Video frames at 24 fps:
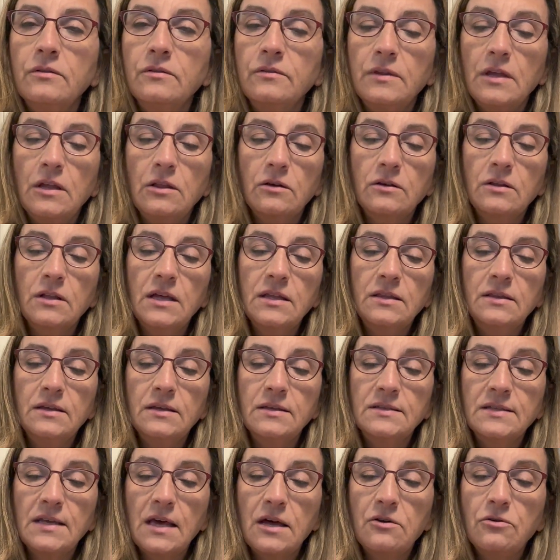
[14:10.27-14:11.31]
They look like this.
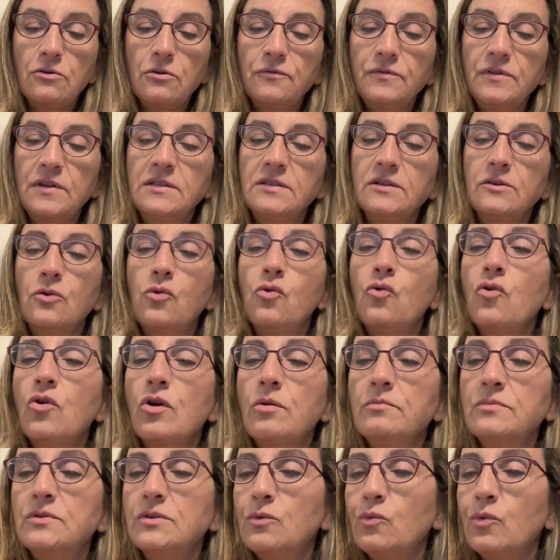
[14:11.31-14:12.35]
I don't know if these are
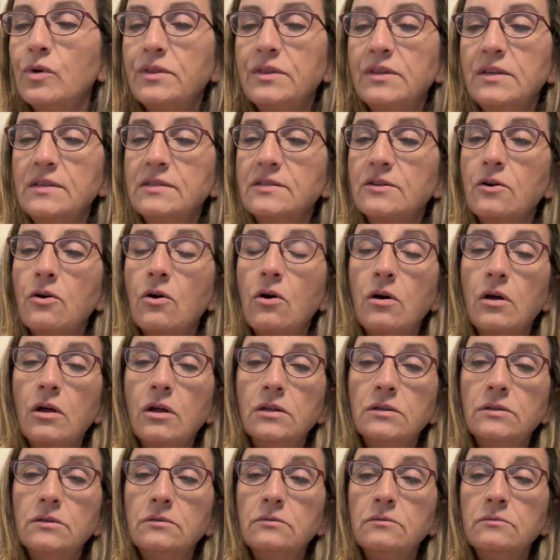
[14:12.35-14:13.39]
corms or what these are
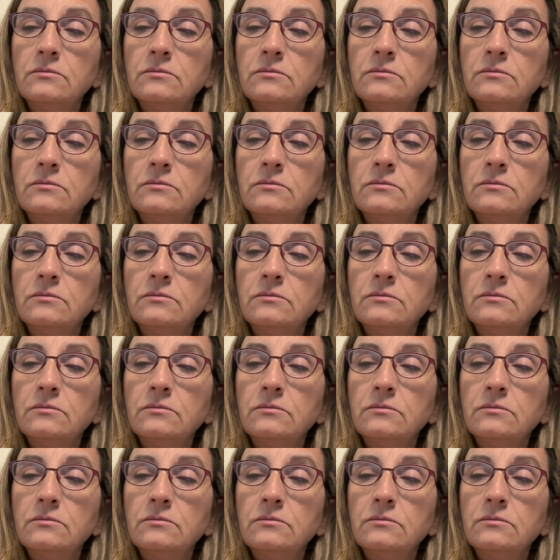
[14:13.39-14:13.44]
called.